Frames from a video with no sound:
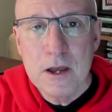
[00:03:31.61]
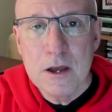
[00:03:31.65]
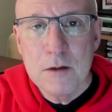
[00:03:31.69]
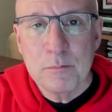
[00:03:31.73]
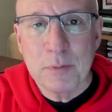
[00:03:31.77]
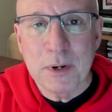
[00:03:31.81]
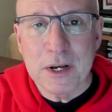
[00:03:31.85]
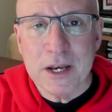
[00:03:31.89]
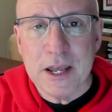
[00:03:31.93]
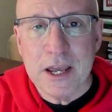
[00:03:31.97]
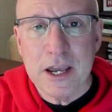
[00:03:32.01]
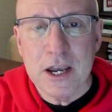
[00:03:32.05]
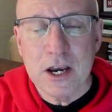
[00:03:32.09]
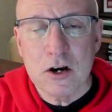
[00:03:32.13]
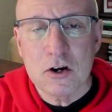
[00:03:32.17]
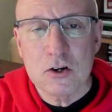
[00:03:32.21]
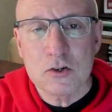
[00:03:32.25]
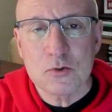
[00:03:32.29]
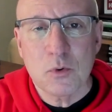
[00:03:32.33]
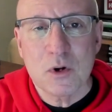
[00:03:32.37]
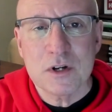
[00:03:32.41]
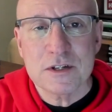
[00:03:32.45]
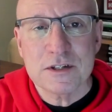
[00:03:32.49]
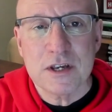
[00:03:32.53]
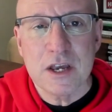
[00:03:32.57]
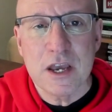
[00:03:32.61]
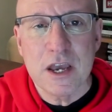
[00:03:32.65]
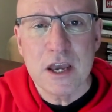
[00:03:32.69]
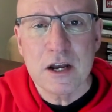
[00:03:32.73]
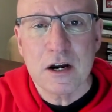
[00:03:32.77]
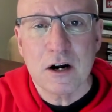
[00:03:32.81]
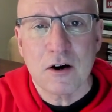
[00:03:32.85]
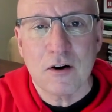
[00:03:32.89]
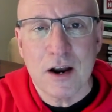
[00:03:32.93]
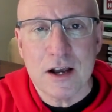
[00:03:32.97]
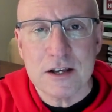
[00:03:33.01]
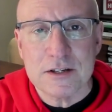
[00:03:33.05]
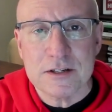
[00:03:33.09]
But here's what's
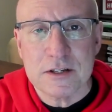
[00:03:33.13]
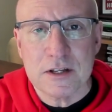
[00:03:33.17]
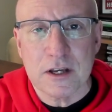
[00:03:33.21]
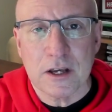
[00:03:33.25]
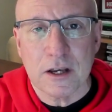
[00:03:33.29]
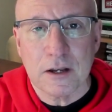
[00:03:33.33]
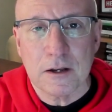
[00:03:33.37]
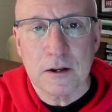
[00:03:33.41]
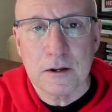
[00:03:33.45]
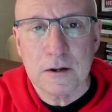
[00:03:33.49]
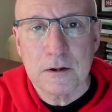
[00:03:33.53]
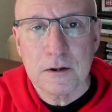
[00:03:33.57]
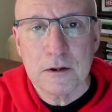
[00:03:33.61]
interesting